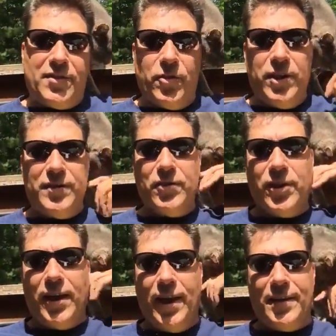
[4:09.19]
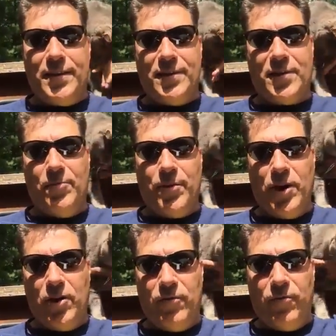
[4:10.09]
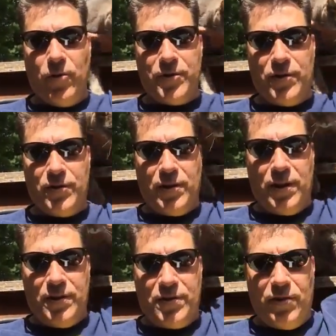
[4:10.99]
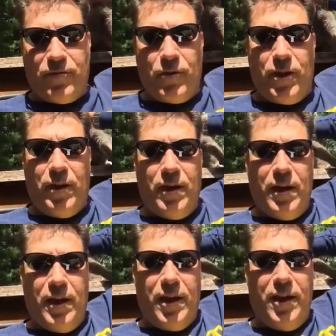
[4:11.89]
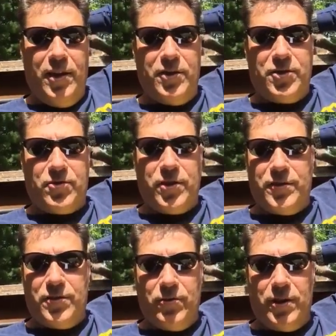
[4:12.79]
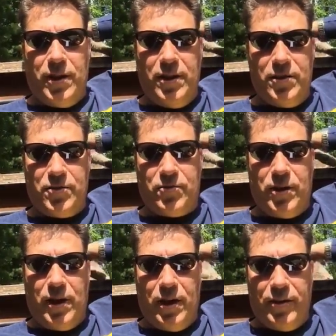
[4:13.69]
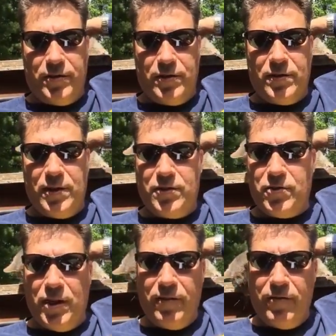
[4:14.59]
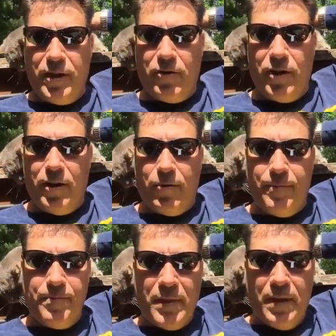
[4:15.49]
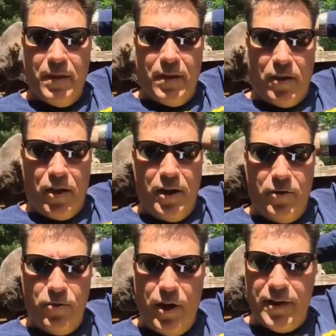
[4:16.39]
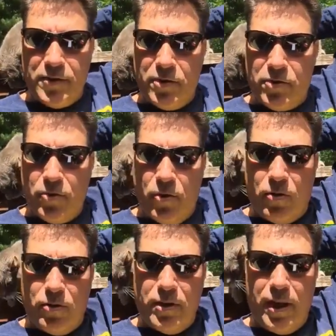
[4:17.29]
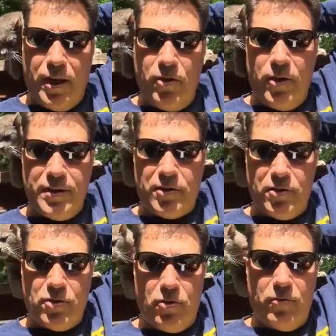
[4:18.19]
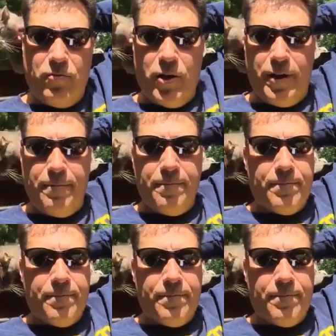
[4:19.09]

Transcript: So he's looking at these competitive forces in these different industries, doing the industry analysis, and he's trying to figure out, right, who has control and who has control of what.